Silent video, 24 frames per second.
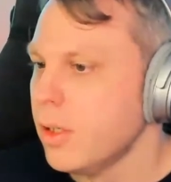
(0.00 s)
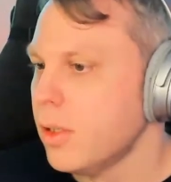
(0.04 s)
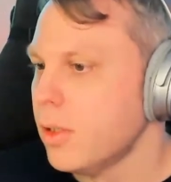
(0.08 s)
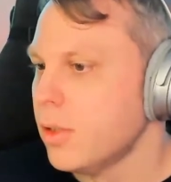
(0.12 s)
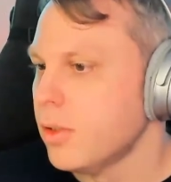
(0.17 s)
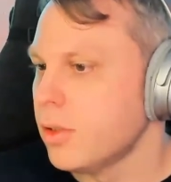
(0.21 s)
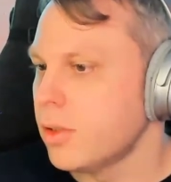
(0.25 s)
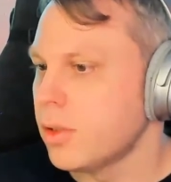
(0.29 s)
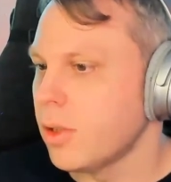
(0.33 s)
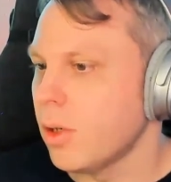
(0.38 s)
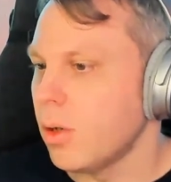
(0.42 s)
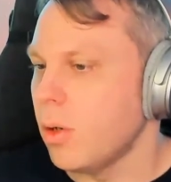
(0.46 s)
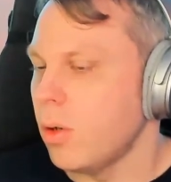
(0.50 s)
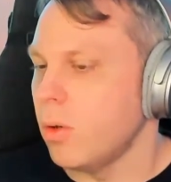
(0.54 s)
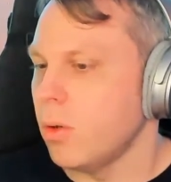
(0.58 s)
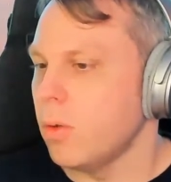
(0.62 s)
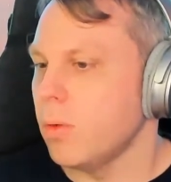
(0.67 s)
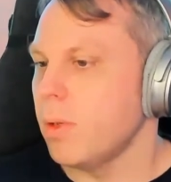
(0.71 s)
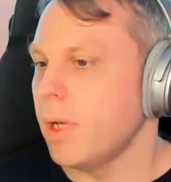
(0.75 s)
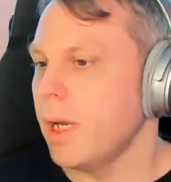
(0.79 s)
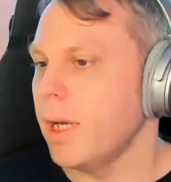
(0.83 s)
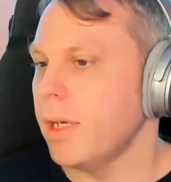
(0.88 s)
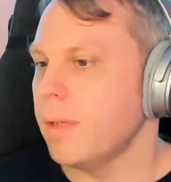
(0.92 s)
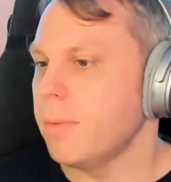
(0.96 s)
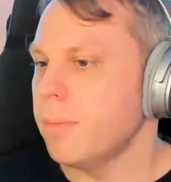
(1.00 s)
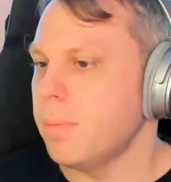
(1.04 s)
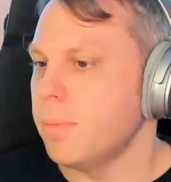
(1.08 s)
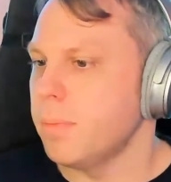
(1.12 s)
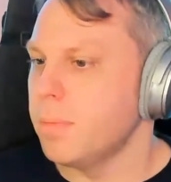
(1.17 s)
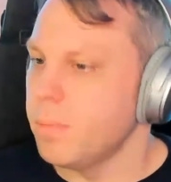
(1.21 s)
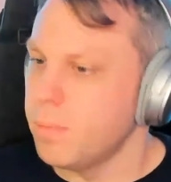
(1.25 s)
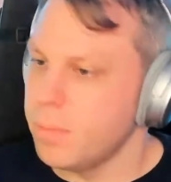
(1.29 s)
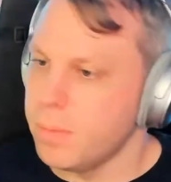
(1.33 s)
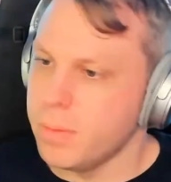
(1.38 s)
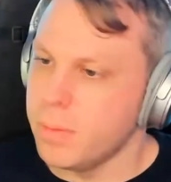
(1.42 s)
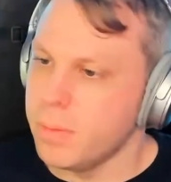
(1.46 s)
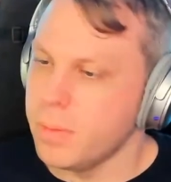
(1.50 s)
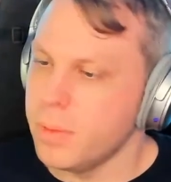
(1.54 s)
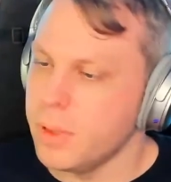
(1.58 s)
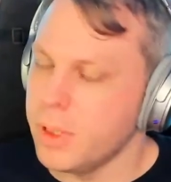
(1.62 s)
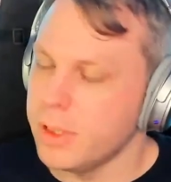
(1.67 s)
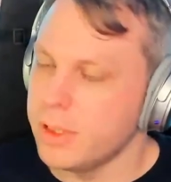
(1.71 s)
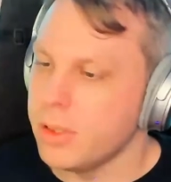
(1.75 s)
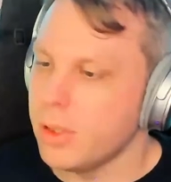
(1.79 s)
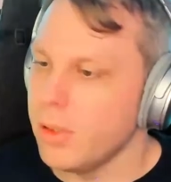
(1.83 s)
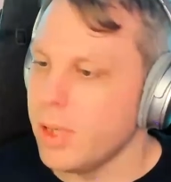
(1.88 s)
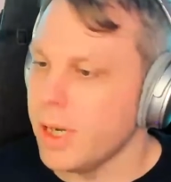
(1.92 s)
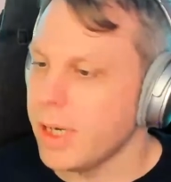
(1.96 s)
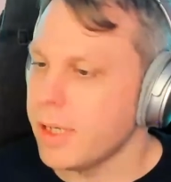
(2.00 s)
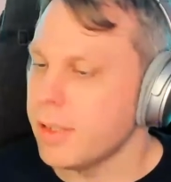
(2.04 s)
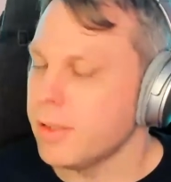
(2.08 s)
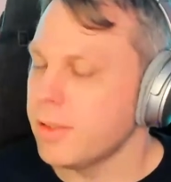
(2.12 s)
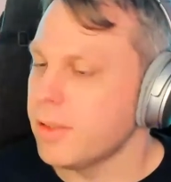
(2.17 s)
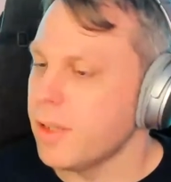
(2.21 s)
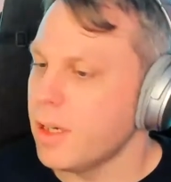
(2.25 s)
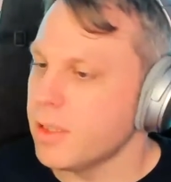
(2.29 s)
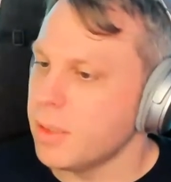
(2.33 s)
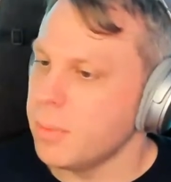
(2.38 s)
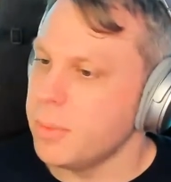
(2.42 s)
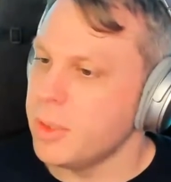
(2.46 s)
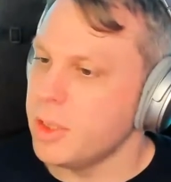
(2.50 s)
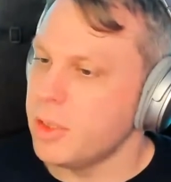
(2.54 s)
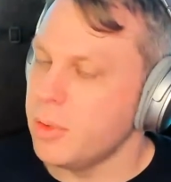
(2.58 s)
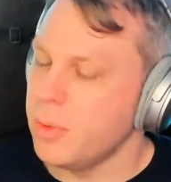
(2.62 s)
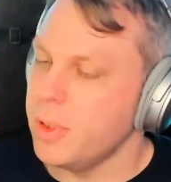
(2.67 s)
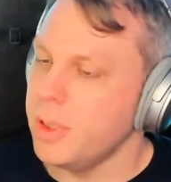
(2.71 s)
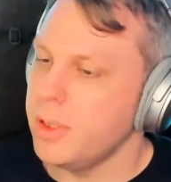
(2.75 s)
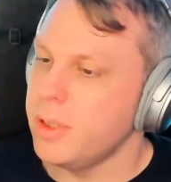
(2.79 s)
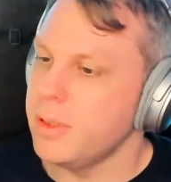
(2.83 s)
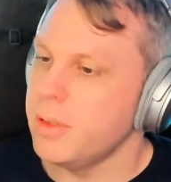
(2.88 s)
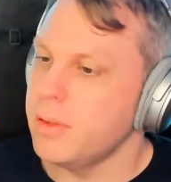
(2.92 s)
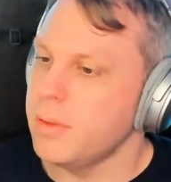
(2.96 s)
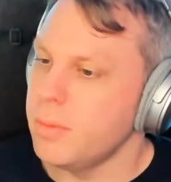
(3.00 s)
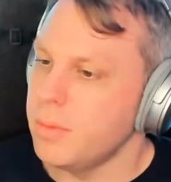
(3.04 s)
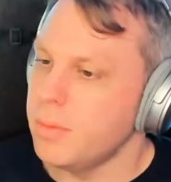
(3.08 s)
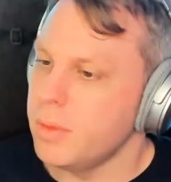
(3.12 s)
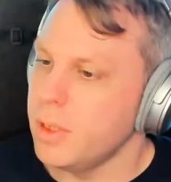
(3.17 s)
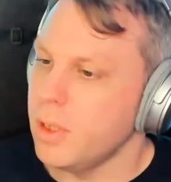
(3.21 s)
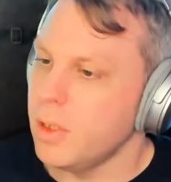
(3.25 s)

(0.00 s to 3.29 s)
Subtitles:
So, is there a discussion between,